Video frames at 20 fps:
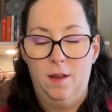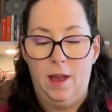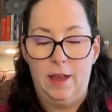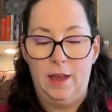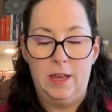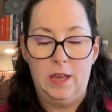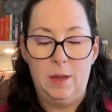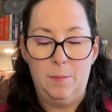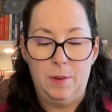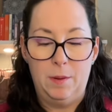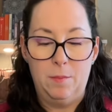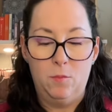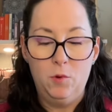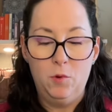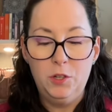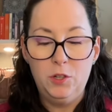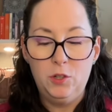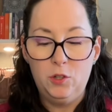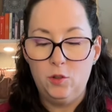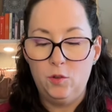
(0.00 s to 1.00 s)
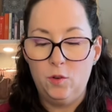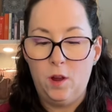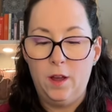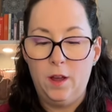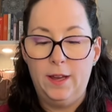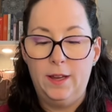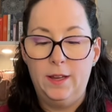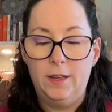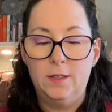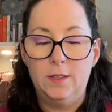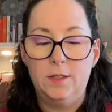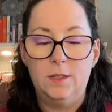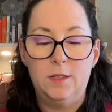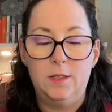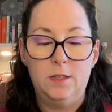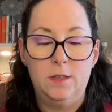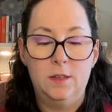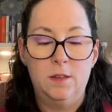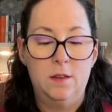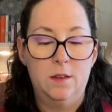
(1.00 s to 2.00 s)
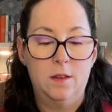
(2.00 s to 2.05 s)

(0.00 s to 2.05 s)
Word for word: I keep it moisturized.